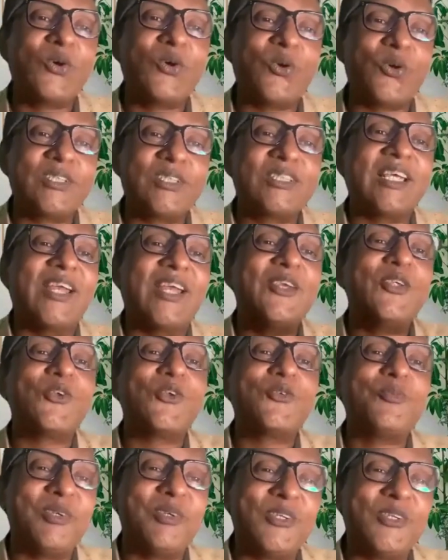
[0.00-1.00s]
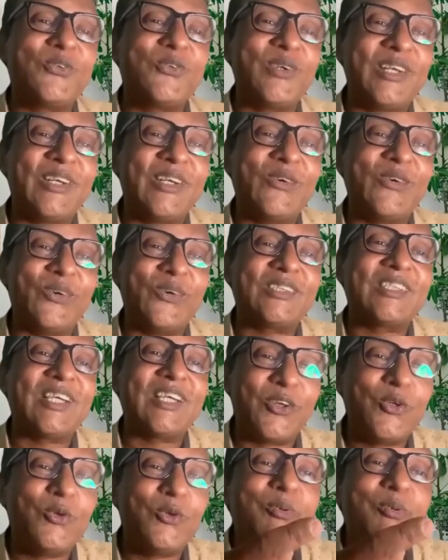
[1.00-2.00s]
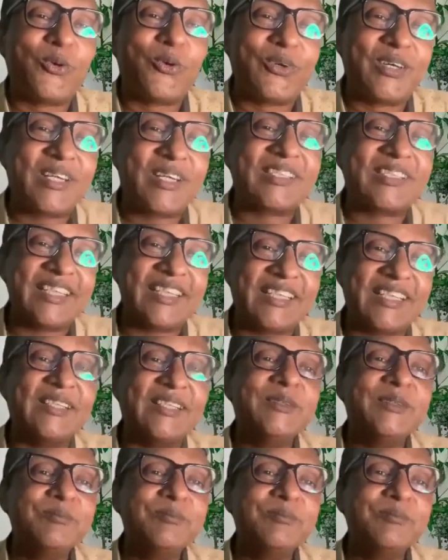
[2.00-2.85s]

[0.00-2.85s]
goals and your spiritual goals? Are you progressing?